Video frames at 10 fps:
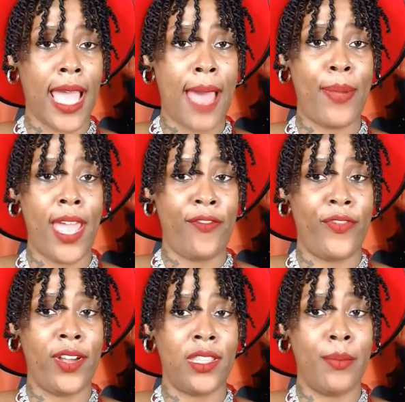I pay
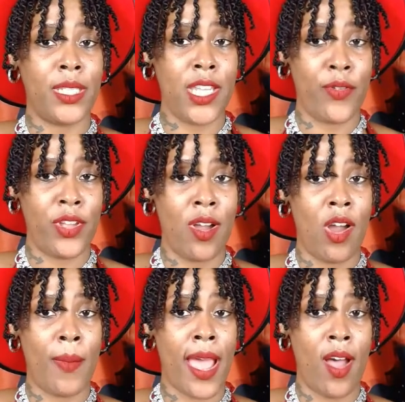for the material
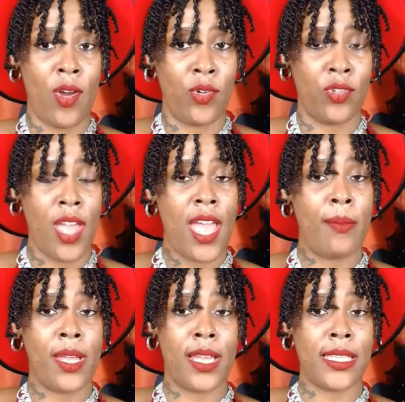on my own
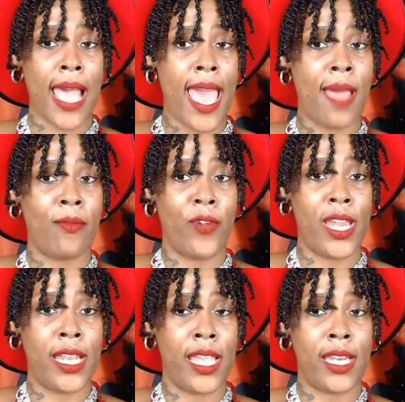because I am
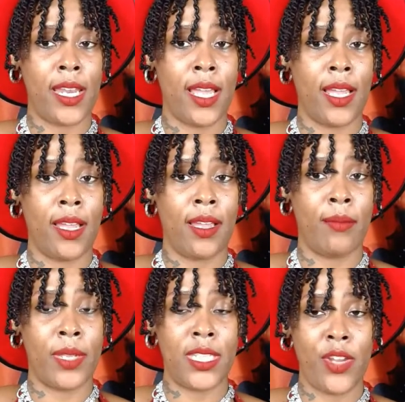reading
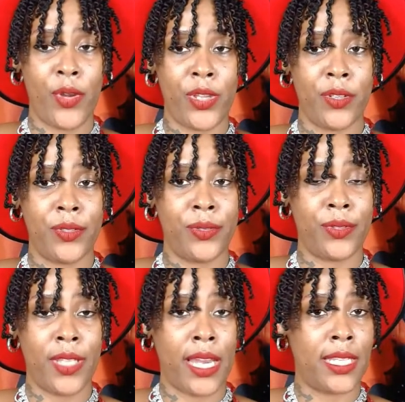material
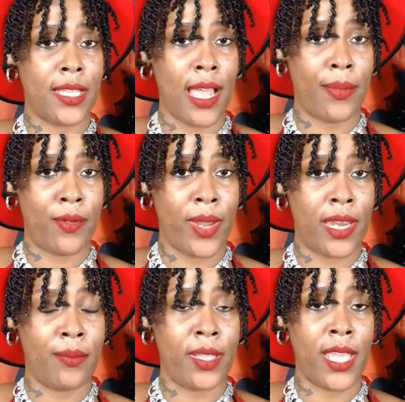that is
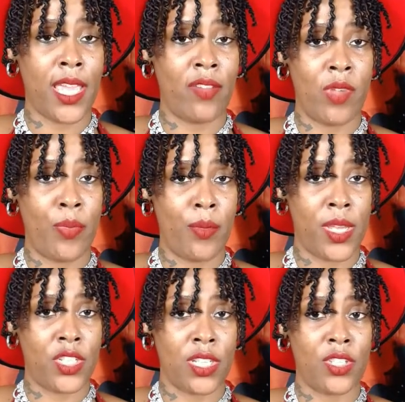copywritten, but they give me
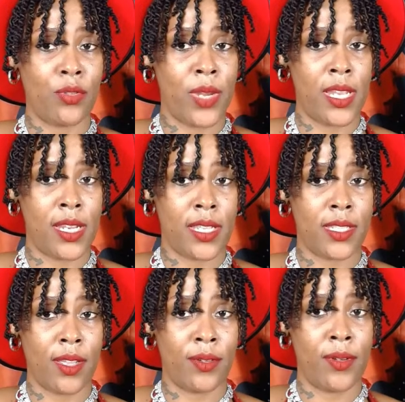permission to read it.
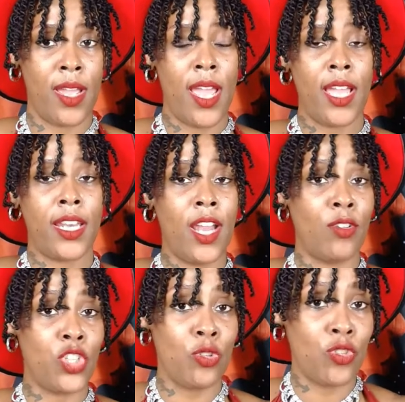So
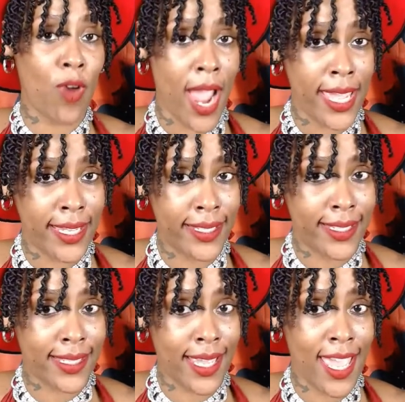don't you try it
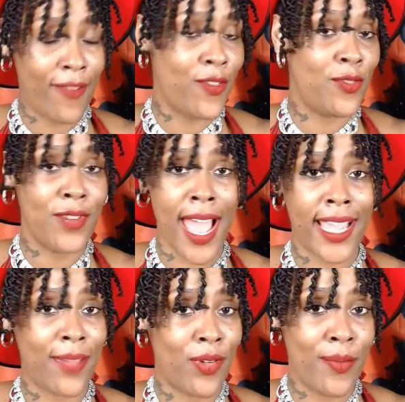if you do
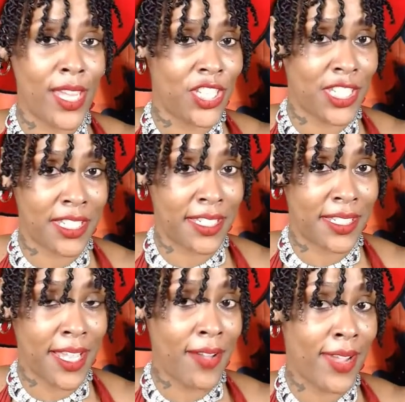not get permission.
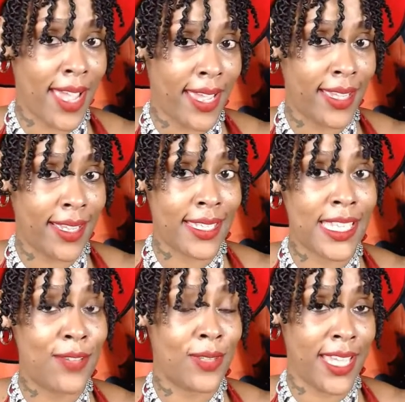Okay?
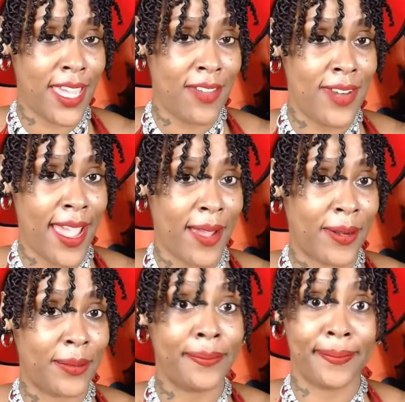Because he will take you
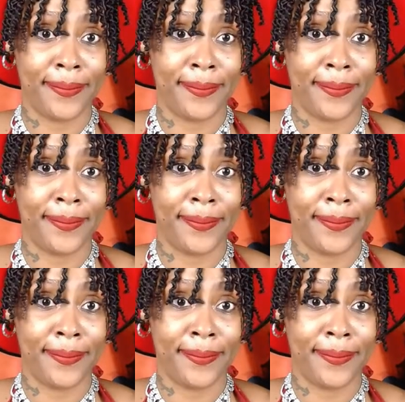down.